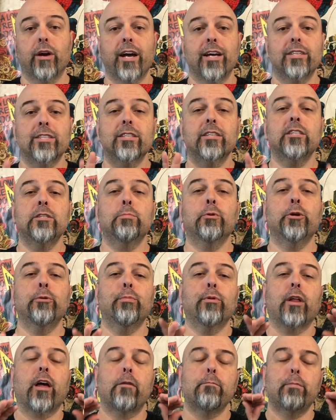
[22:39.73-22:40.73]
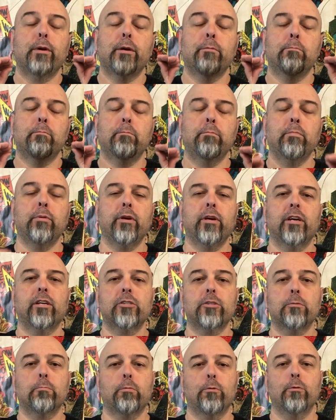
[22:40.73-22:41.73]
as these people have been big
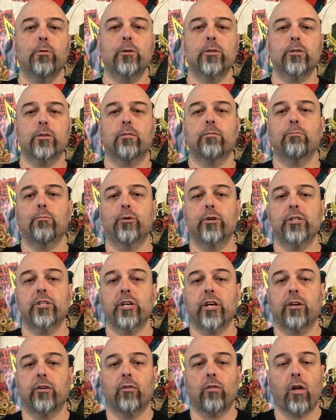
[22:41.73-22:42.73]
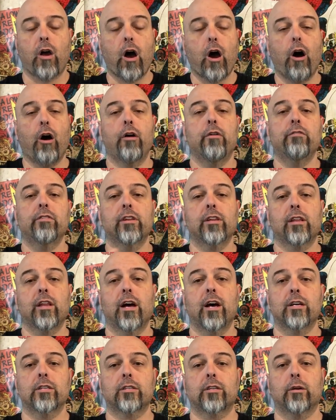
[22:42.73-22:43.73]
supporters of my channel over the
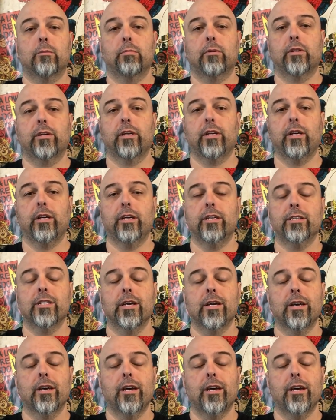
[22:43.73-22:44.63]
last couple of years.